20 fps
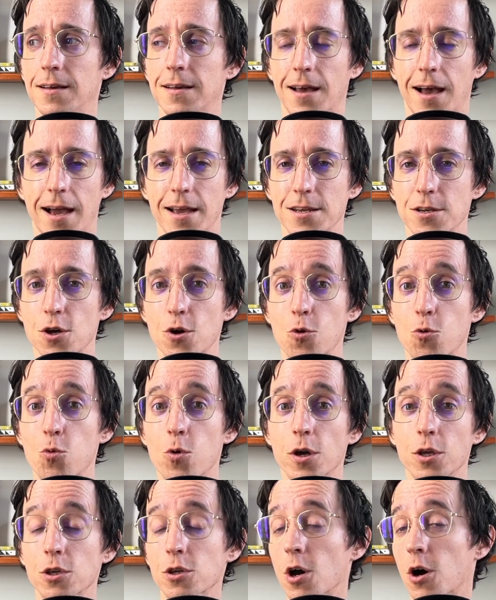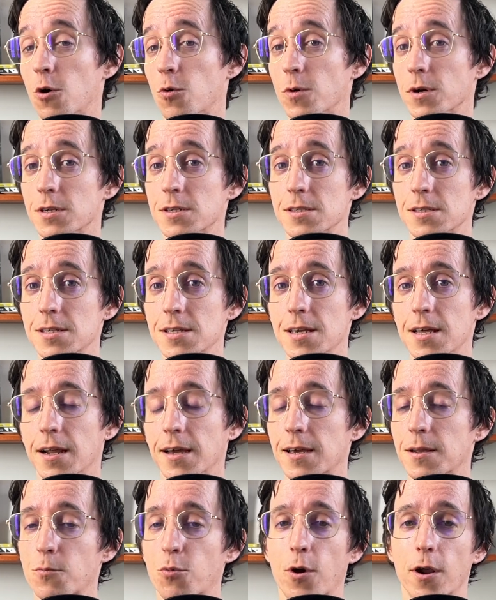I know what y'all want to see and I
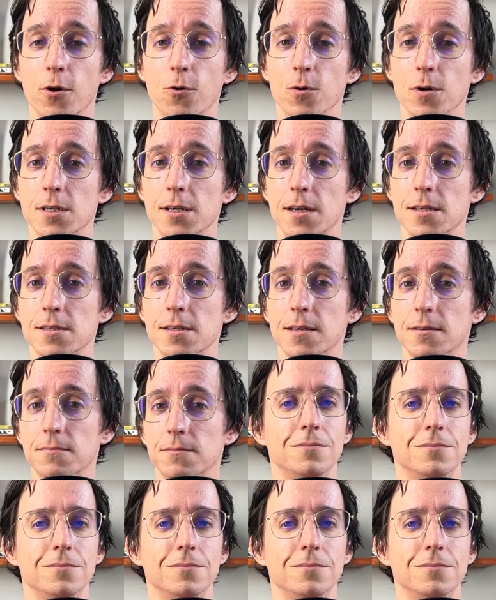can prioritize it.